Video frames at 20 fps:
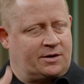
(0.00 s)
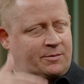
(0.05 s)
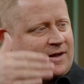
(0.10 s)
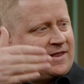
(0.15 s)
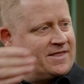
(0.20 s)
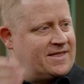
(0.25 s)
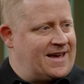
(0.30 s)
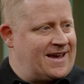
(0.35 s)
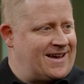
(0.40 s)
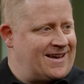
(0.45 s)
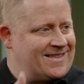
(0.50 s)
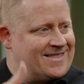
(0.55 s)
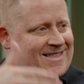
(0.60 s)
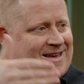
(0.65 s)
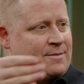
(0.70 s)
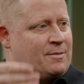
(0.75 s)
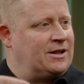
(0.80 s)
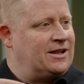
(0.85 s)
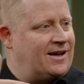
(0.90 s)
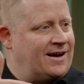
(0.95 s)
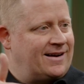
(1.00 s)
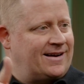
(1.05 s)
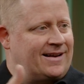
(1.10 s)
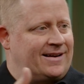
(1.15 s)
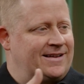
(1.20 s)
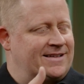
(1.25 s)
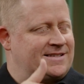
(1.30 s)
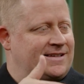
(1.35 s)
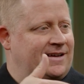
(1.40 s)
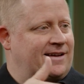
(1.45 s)
about they and them a lot,
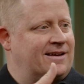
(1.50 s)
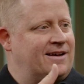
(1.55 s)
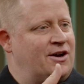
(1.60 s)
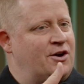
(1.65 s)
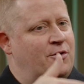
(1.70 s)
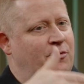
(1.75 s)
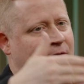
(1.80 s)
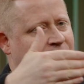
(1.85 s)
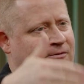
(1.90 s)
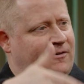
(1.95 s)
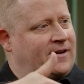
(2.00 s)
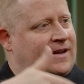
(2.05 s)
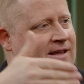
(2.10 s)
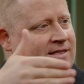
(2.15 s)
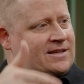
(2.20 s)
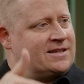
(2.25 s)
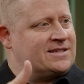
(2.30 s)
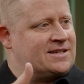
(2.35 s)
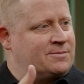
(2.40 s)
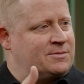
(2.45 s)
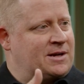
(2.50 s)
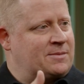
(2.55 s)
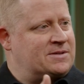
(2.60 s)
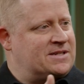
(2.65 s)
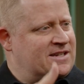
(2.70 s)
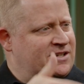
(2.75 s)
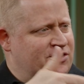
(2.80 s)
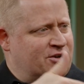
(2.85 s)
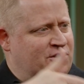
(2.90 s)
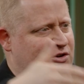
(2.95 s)
and it's like we forget that sometimes
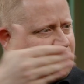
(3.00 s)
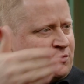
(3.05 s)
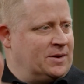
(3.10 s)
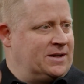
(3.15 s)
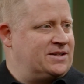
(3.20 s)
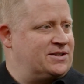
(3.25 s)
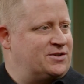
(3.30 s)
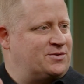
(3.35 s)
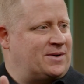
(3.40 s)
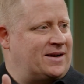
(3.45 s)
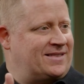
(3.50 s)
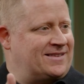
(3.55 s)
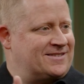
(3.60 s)
these are humans, right?